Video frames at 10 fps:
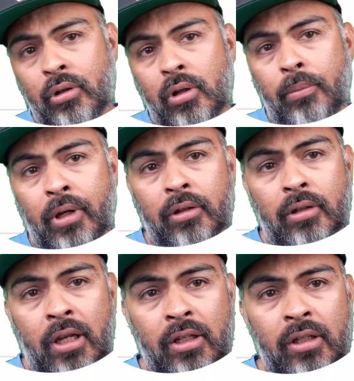About
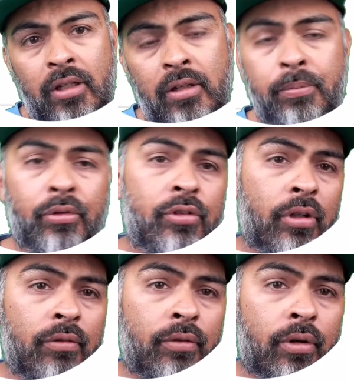
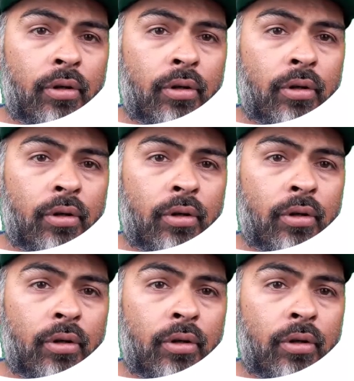80% of